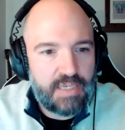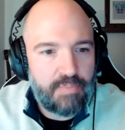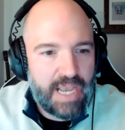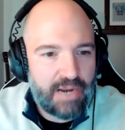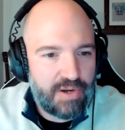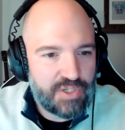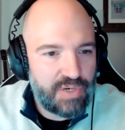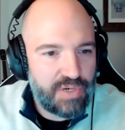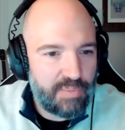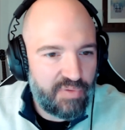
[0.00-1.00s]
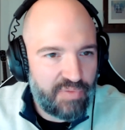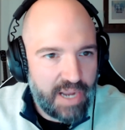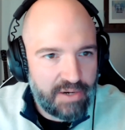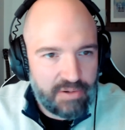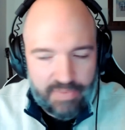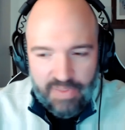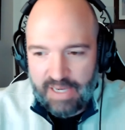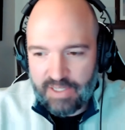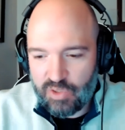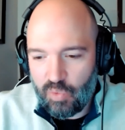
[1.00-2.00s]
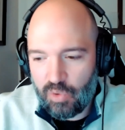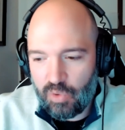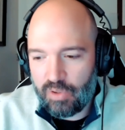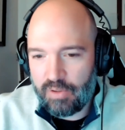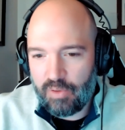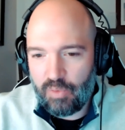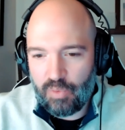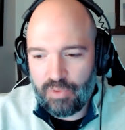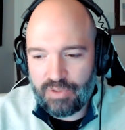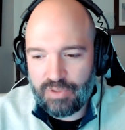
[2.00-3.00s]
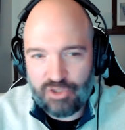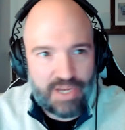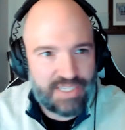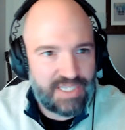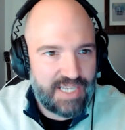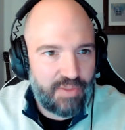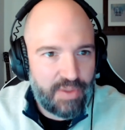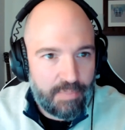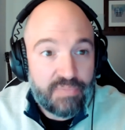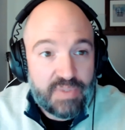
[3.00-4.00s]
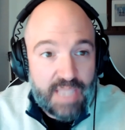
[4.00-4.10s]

background screening provider thinks or tries to tell them.